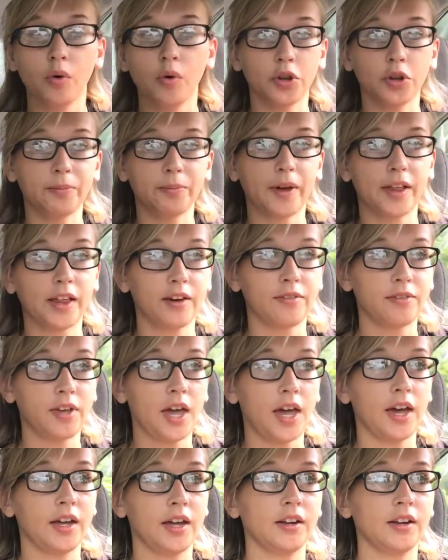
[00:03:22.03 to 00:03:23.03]
with my left
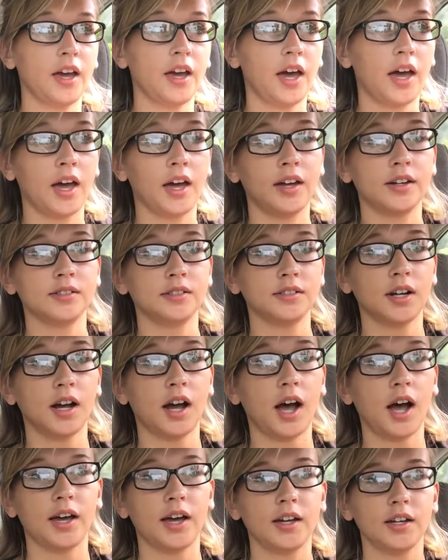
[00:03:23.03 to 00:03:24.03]
hand, and
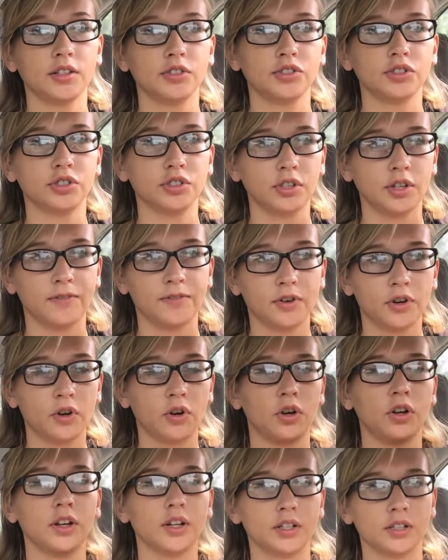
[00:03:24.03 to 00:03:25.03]
it's just
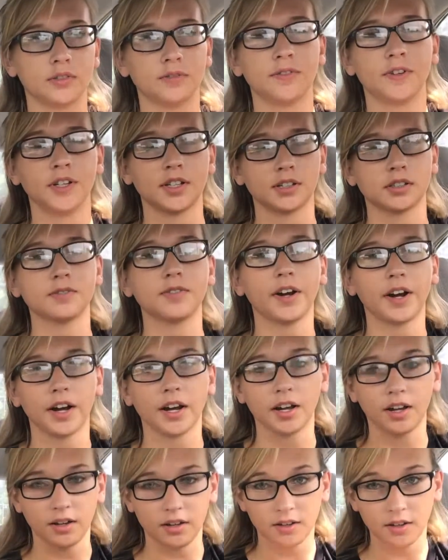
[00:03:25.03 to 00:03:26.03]
difficult. It feels
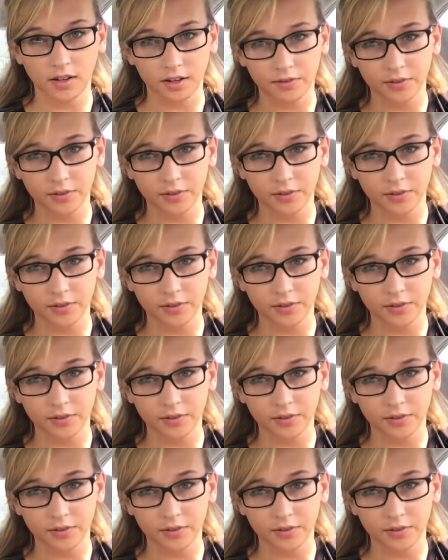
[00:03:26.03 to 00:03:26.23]
heavy.